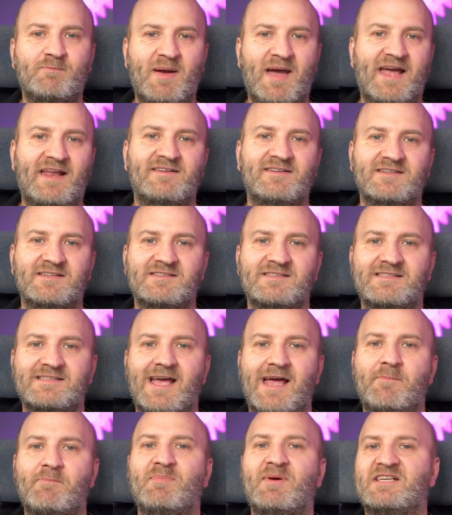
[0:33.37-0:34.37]
patterns
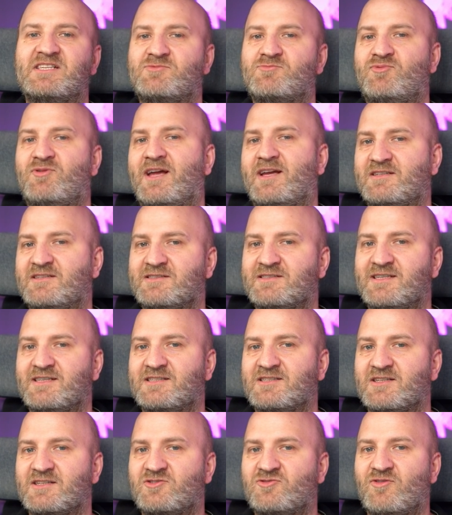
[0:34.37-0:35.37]
and best
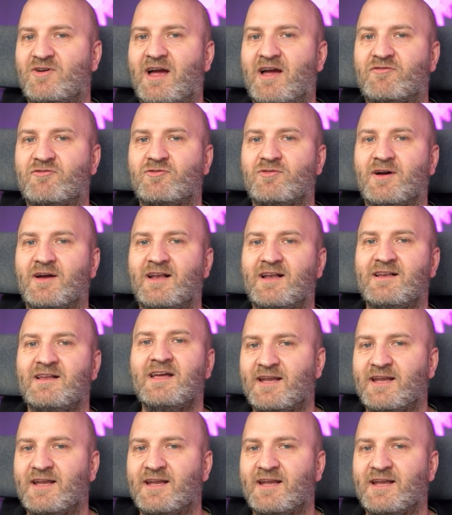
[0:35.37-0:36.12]
practices in GraphQL,